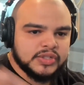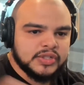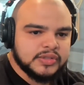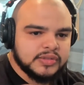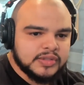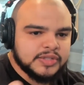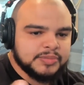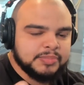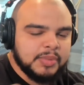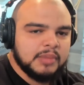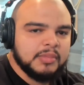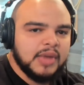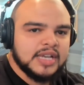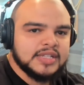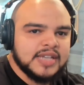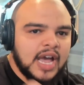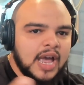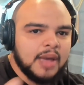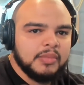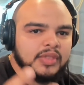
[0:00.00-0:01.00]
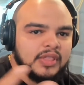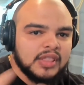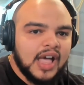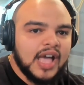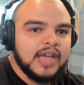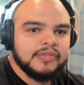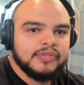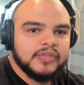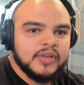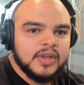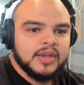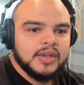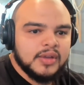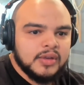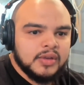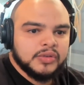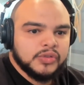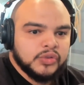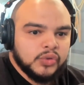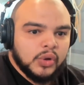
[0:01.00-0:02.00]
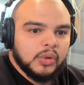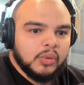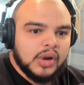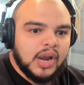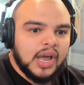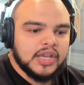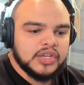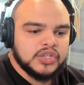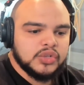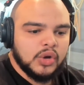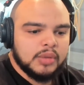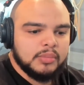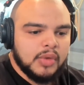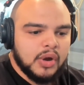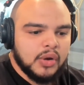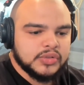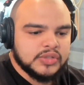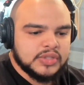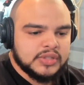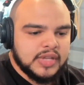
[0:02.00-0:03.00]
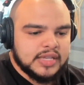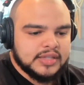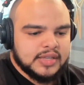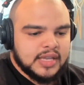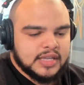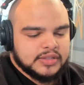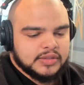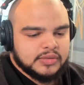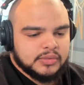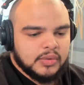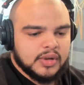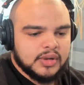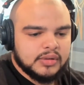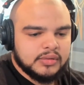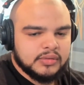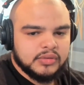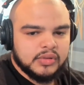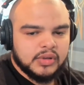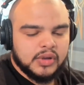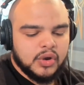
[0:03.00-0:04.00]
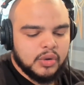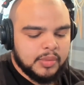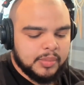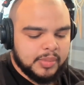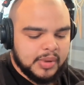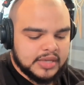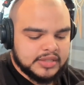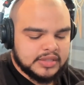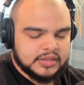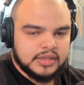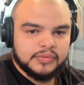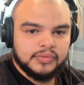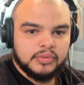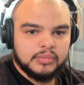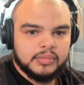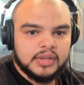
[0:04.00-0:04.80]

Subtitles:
It's just spending my time in life doing what I enjoy most. And that's what the Kobe passing did for me.